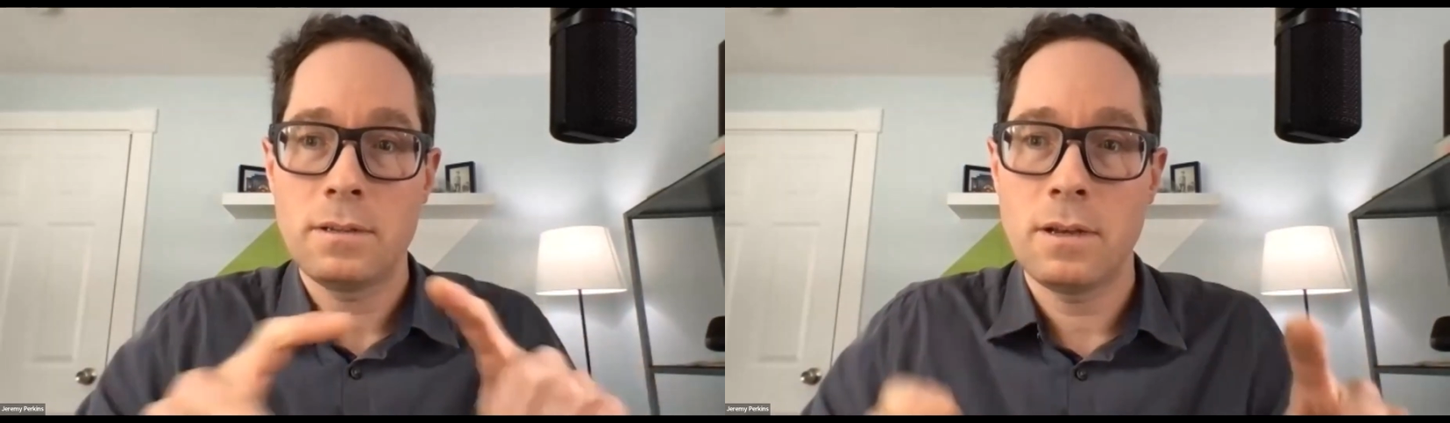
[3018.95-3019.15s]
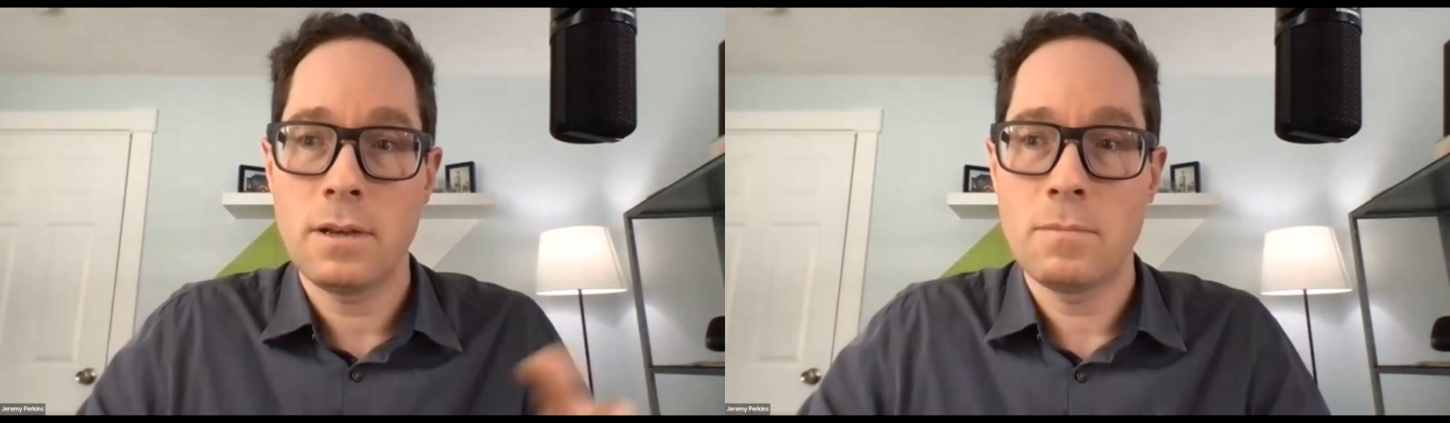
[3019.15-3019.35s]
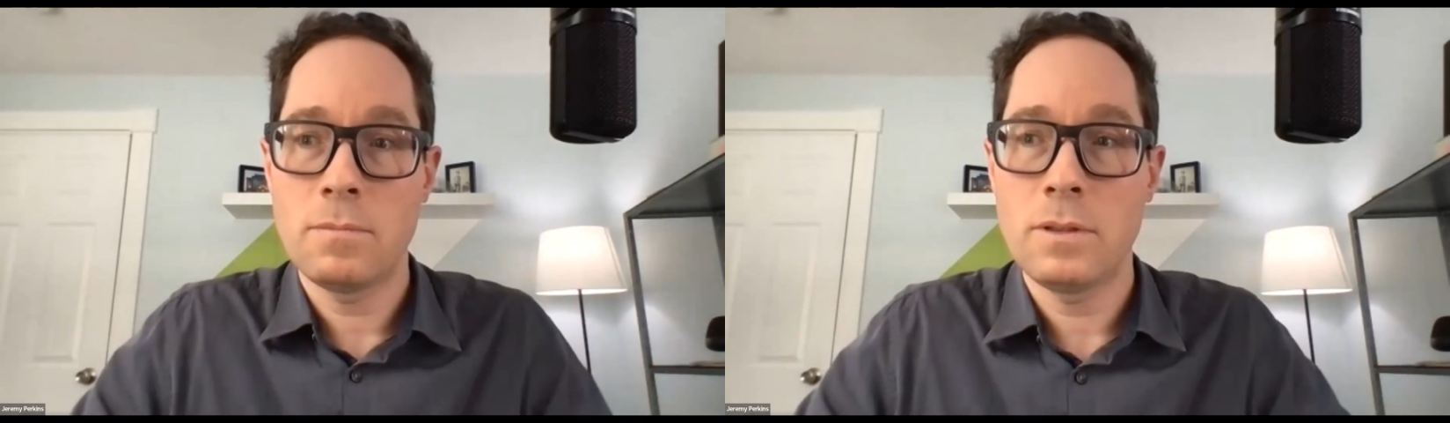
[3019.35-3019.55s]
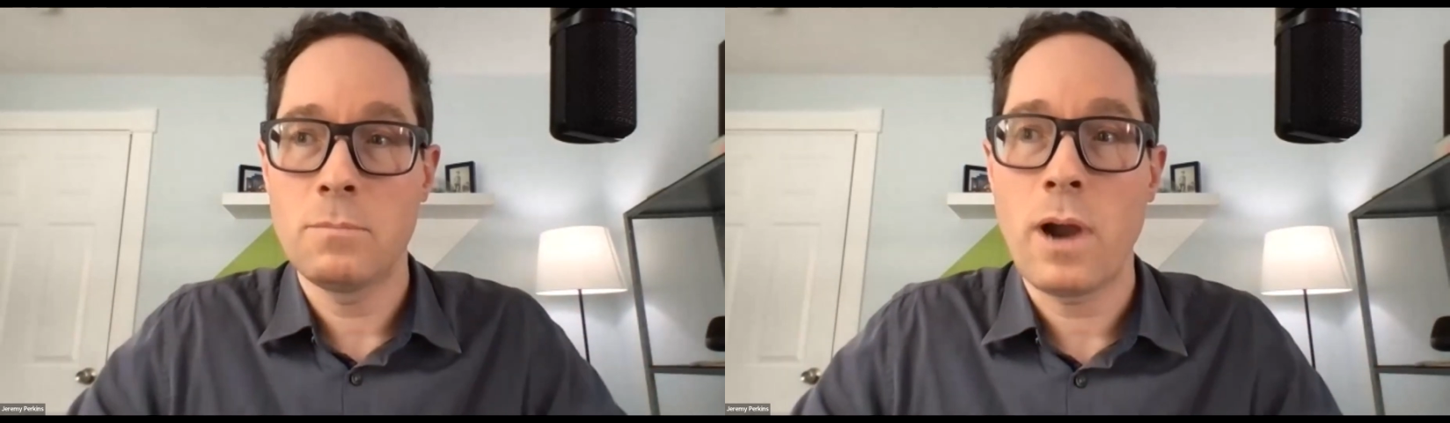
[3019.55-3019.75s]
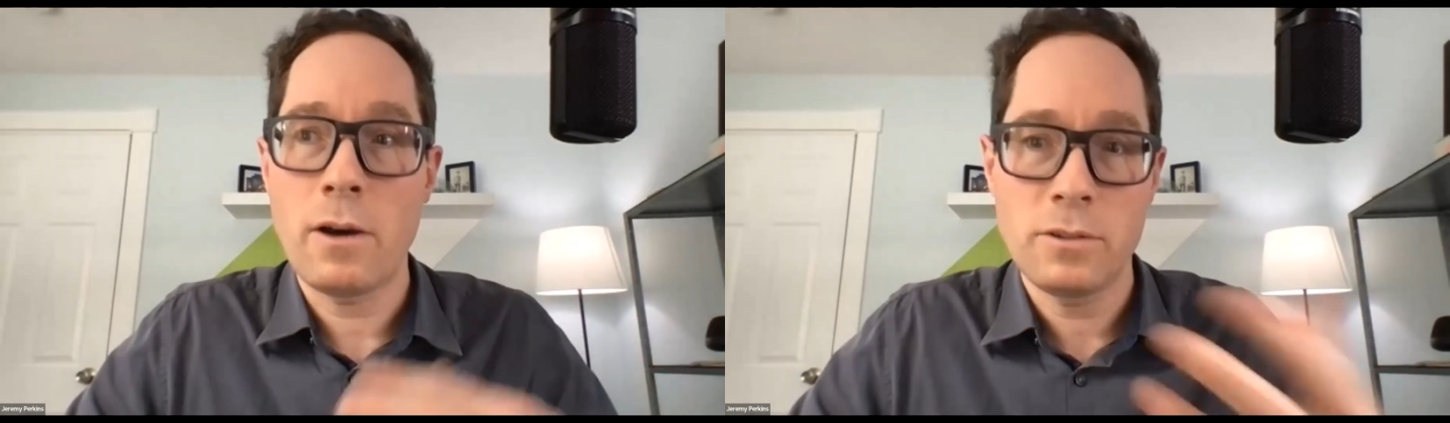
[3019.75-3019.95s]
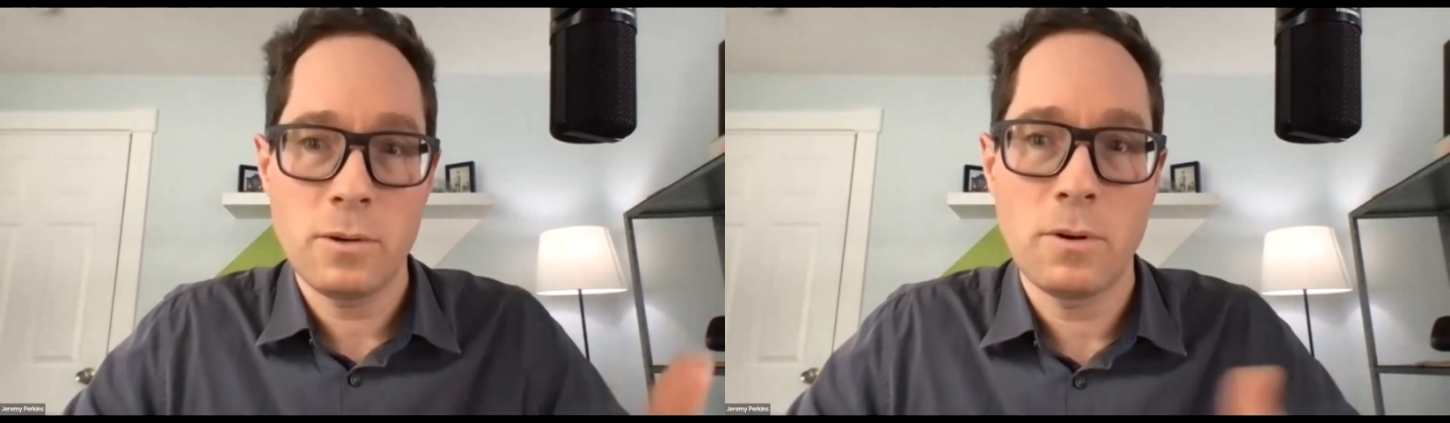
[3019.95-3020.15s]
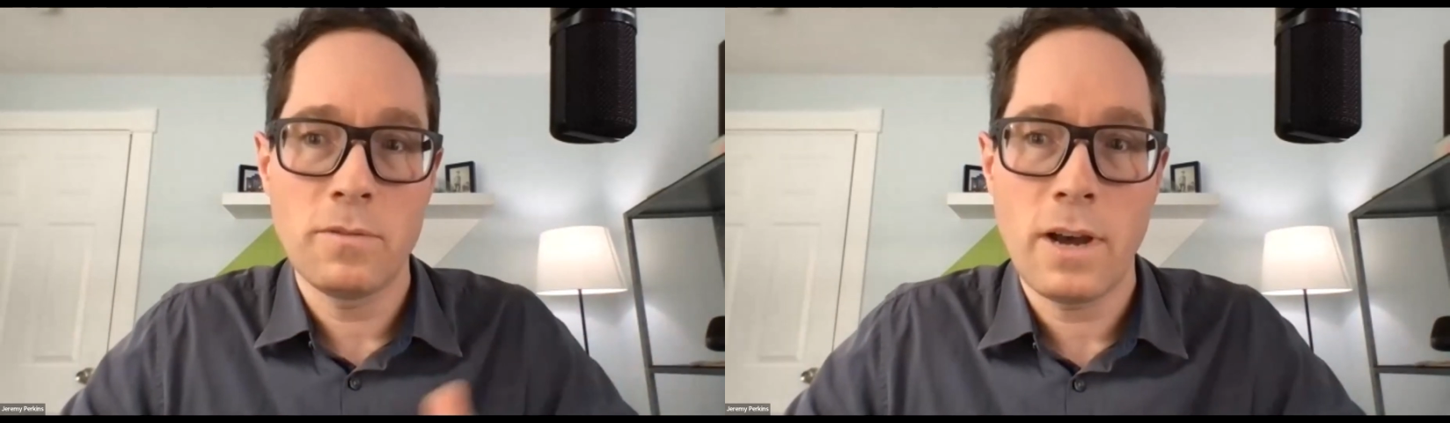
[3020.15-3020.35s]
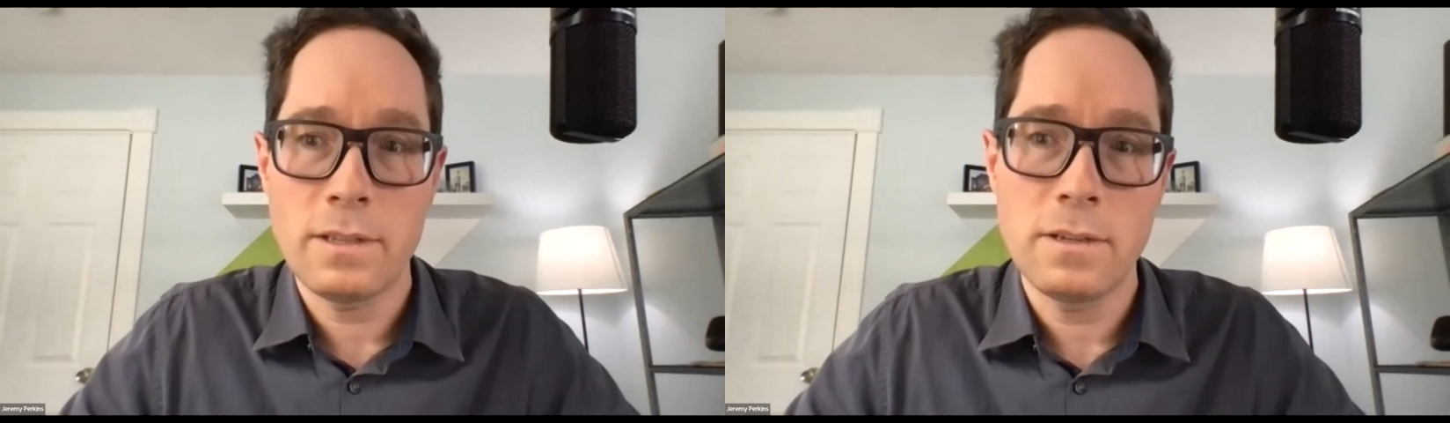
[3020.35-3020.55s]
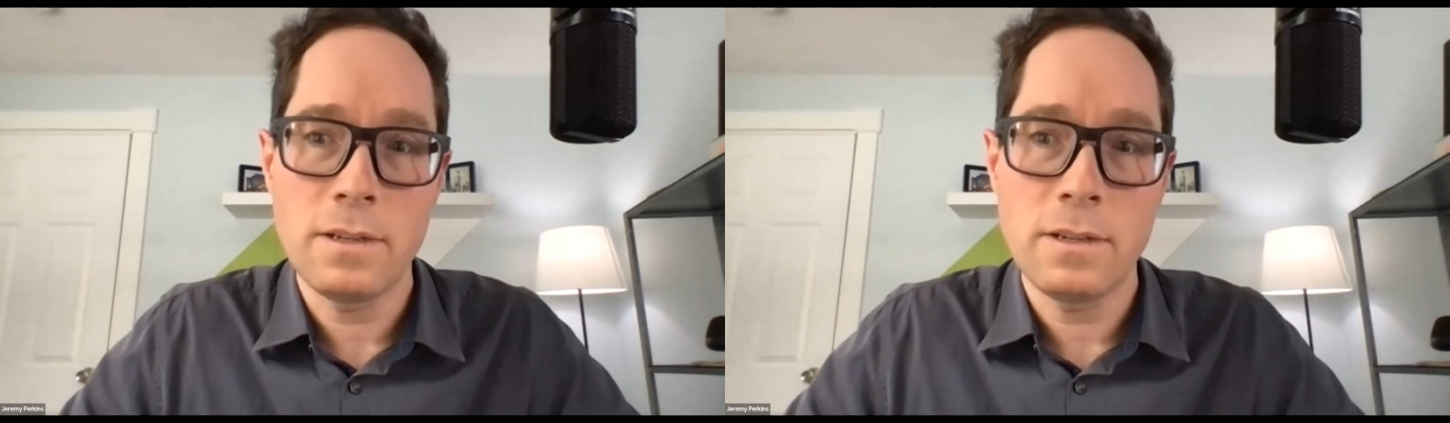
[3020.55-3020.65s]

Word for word: Um, the browser provides a